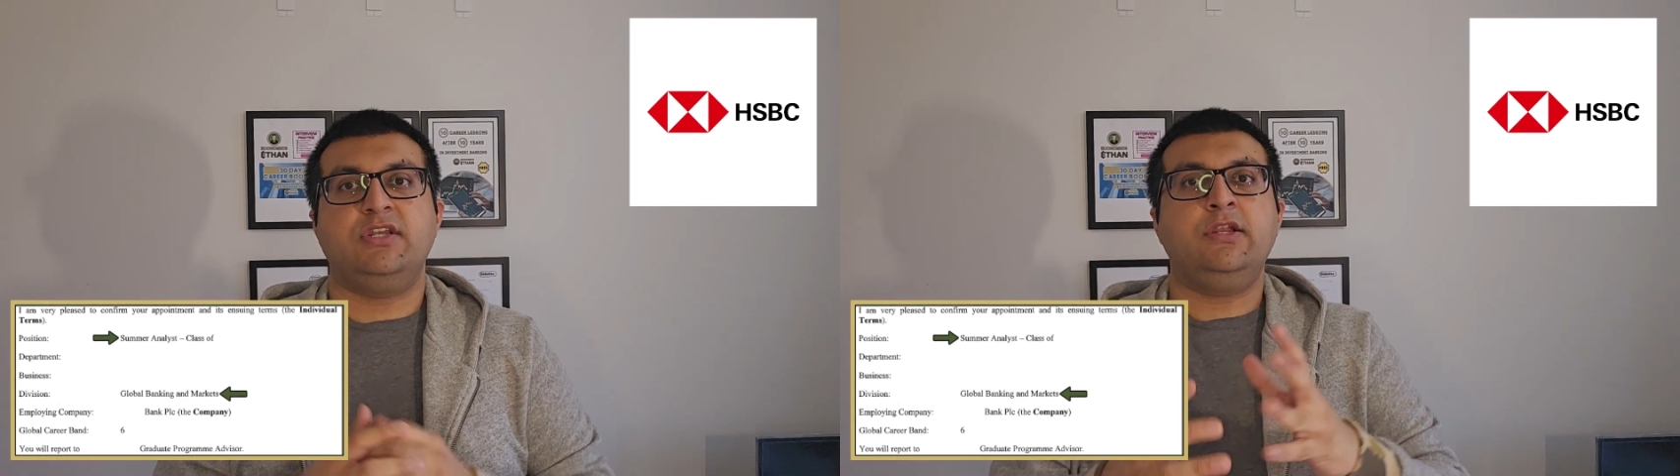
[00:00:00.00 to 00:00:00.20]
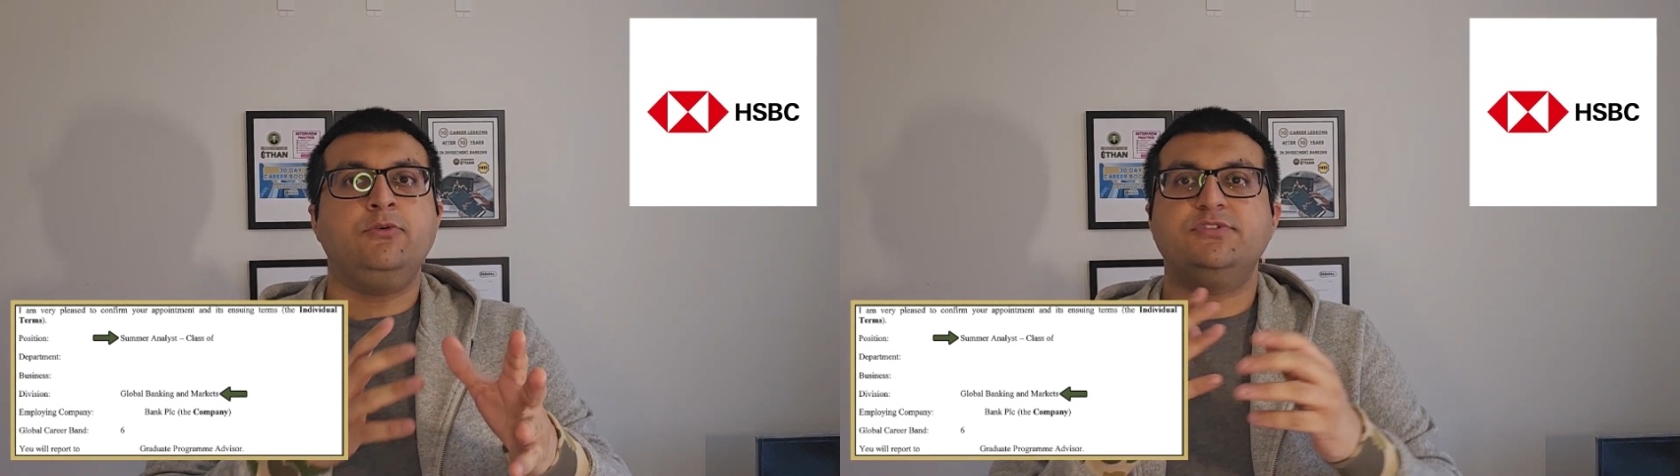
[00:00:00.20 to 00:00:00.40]

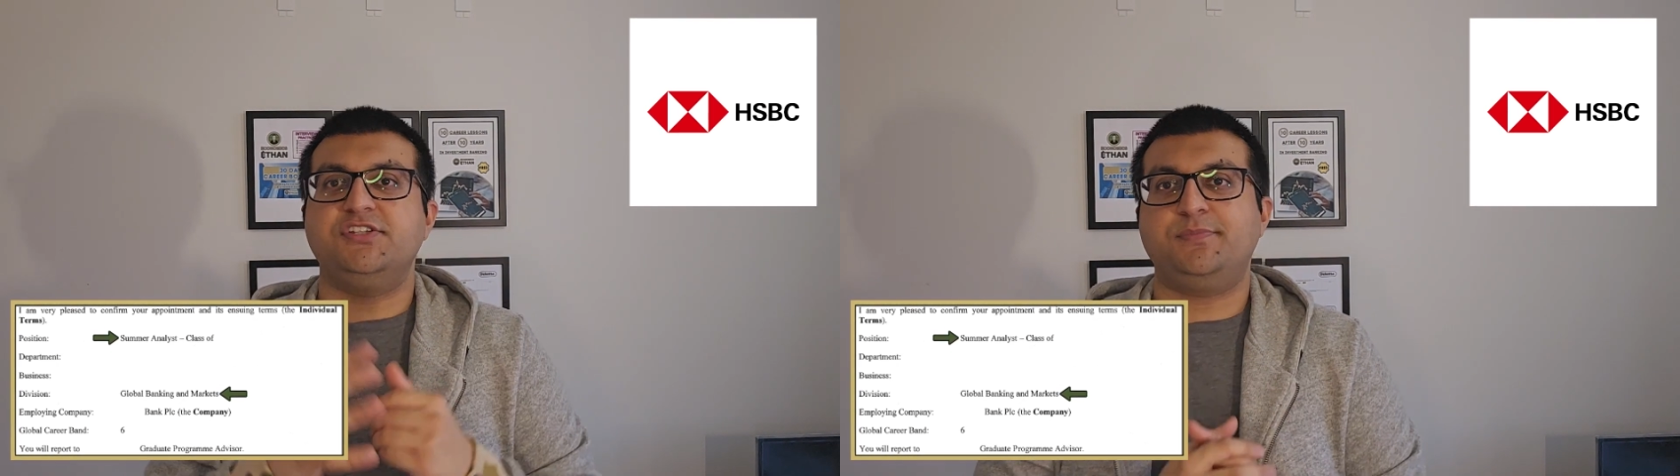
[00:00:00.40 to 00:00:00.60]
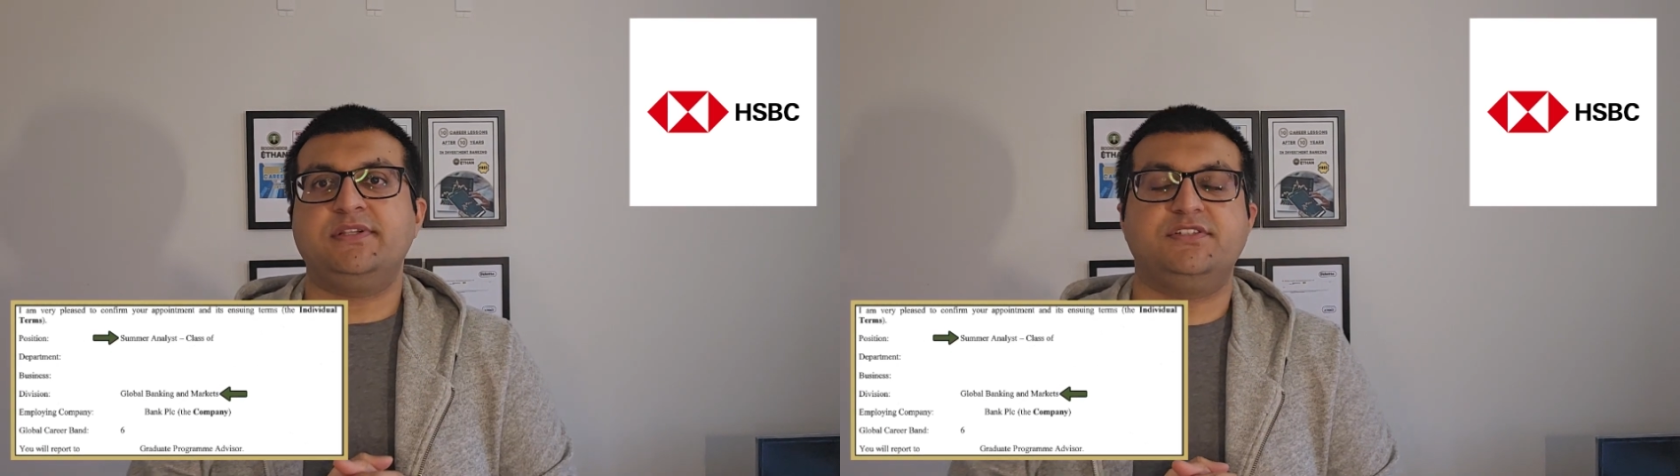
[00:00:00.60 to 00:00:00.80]
and also
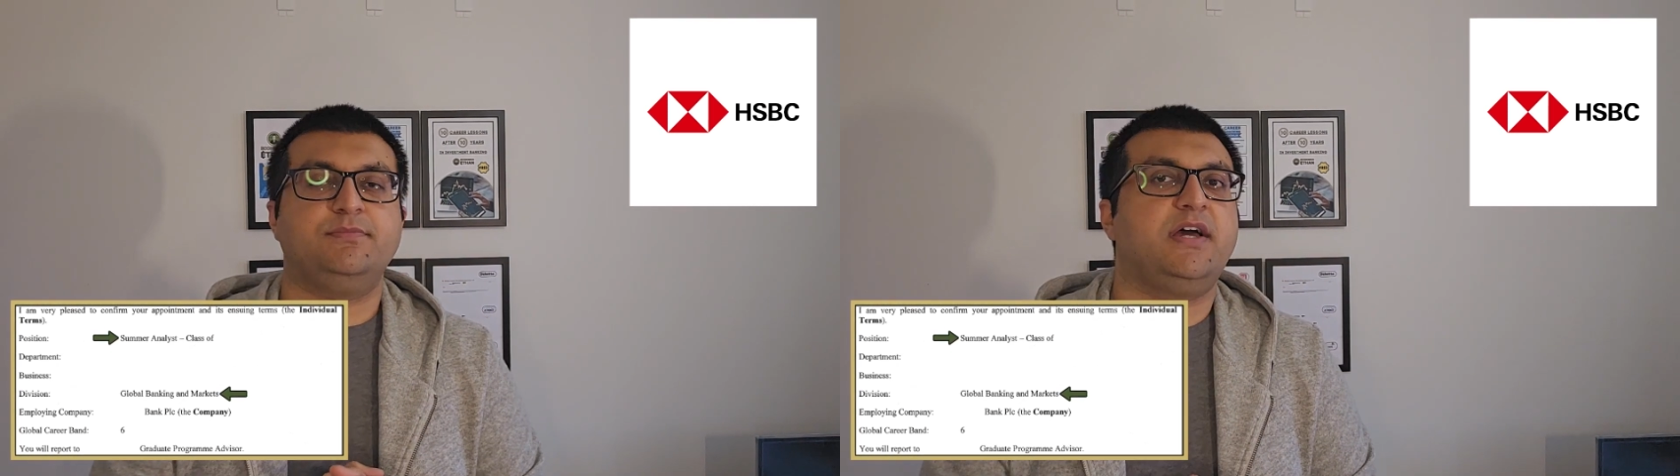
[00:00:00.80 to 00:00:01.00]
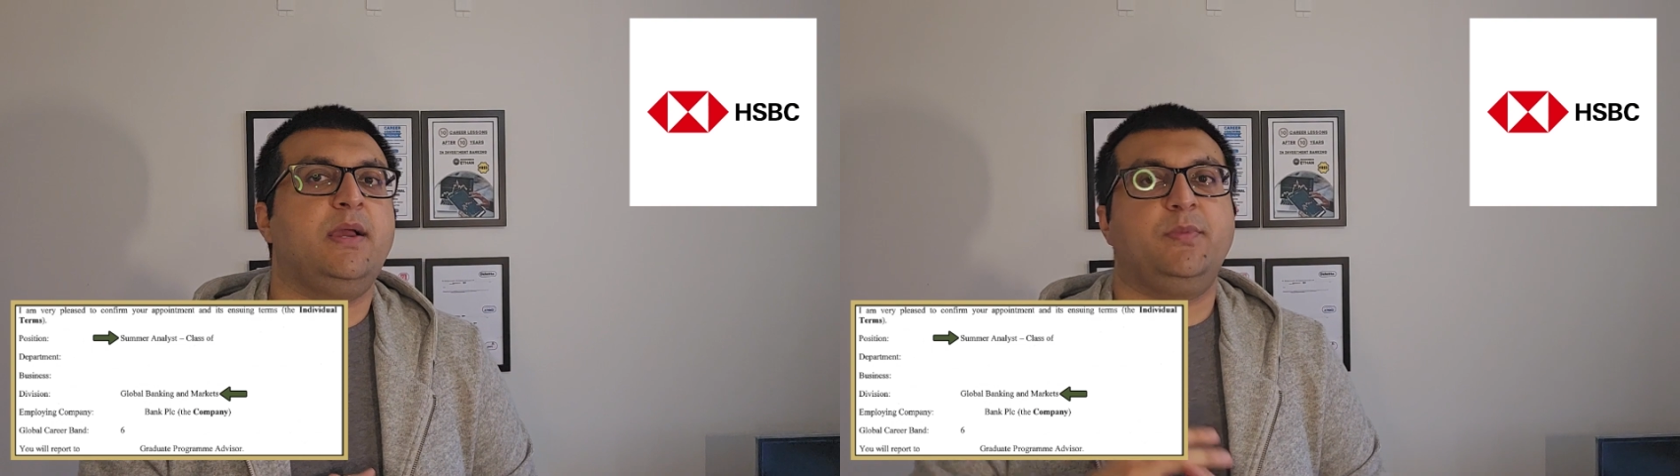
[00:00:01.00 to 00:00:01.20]
spent some
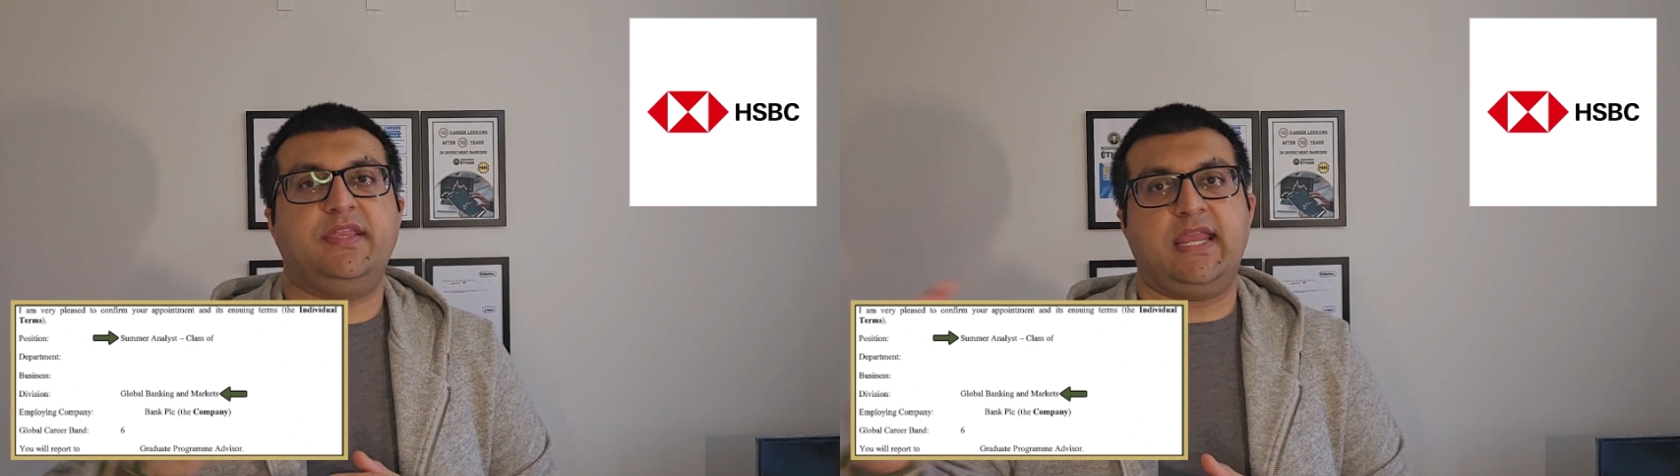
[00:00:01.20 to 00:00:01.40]
time within